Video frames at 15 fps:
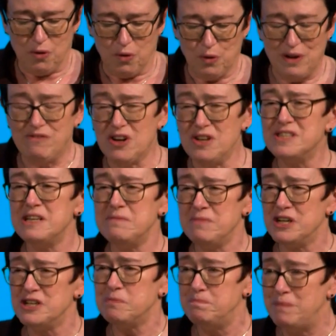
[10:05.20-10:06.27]
We've got to
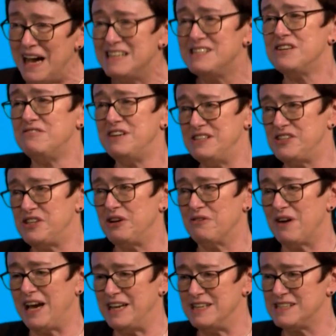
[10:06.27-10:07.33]
much better
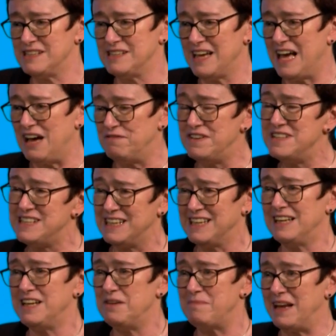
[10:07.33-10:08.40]
integrate how
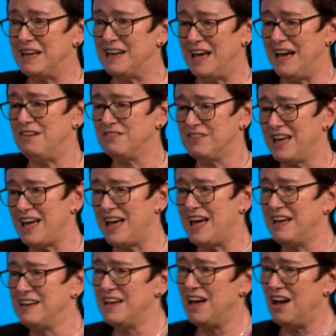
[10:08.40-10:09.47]
physical and mental health
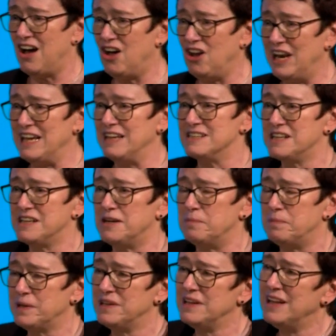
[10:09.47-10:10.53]
care are linked
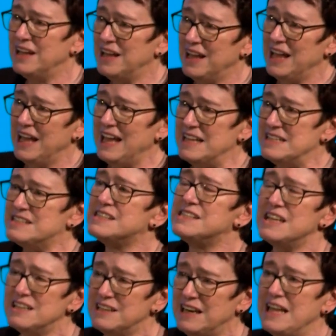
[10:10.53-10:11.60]
up. It
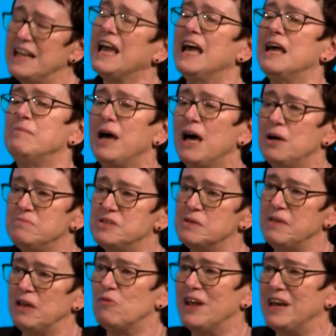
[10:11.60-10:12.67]
certainly came home to
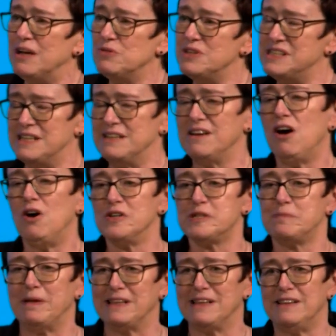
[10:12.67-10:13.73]
me when I was in
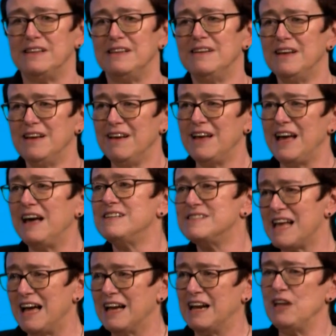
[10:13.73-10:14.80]
hospital,
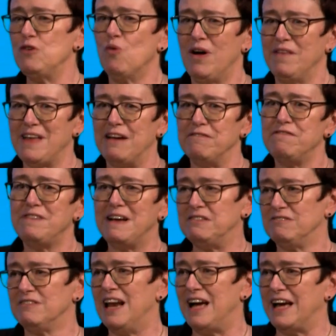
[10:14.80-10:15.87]
exactly what that
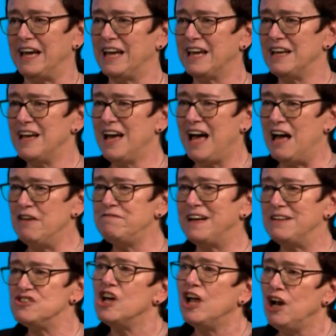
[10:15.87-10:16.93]
felt like. I
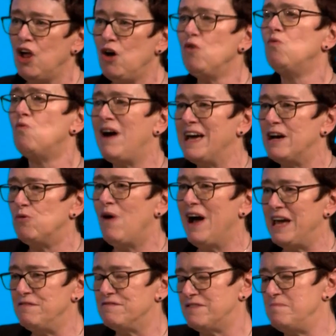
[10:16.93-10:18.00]
felt a long way
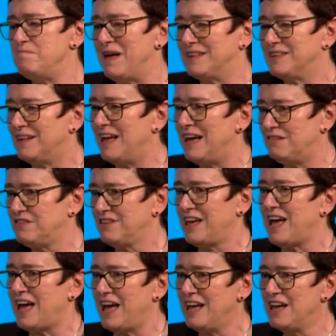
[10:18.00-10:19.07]
away from mental health
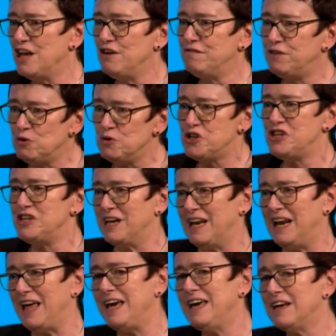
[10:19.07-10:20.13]
care.
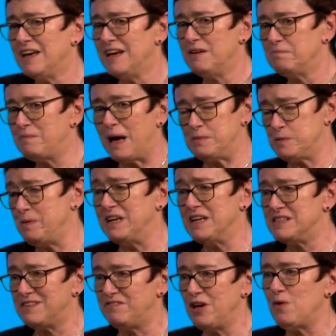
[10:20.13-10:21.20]
Fortunately, perhaps
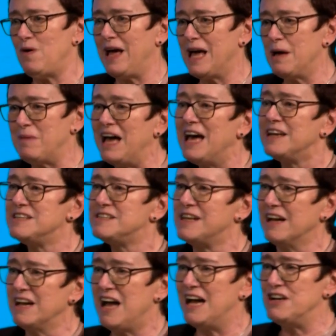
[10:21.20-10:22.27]
because of who I am, I had a
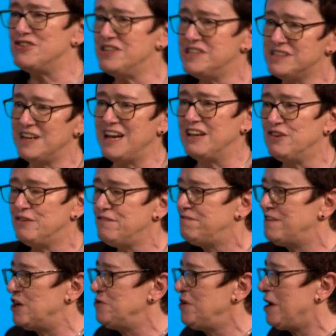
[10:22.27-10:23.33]
psychiatrist that I could
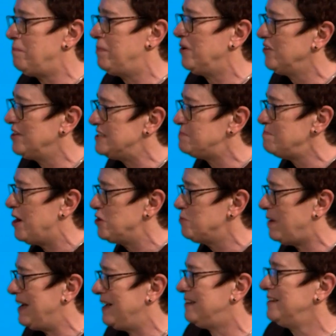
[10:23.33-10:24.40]
phone up on his
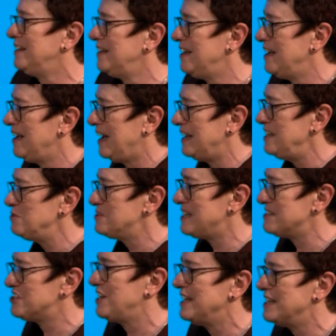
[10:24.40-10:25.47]
mobile. And he was
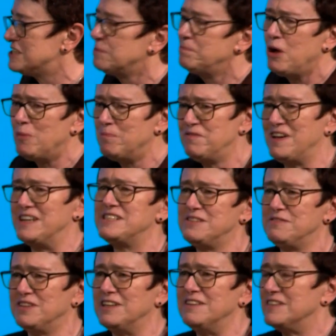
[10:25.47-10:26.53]
actually at a pop
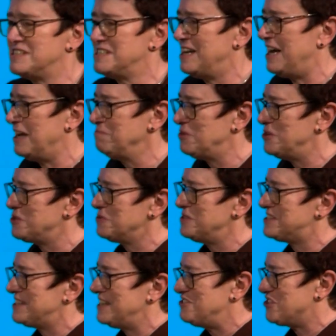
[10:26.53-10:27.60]
festival at the time, which
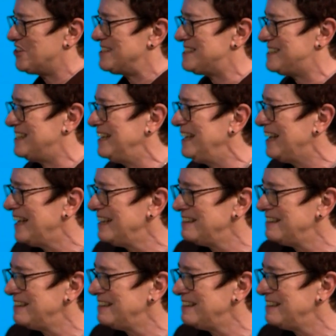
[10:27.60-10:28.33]
was interesting.